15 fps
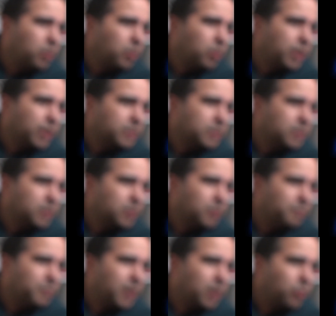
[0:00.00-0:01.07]
you can see
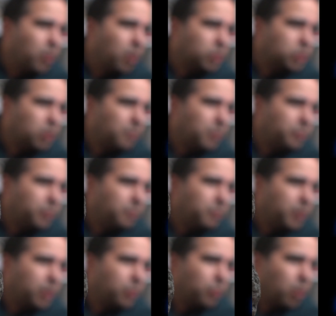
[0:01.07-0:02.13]
some of the
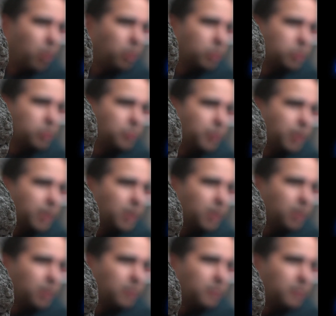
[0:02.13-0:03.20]
big rocks over
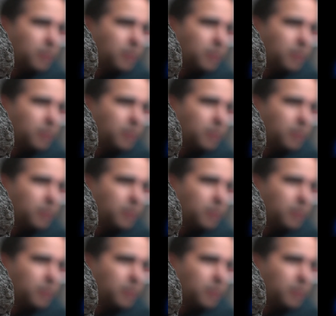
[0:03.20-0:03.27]
here.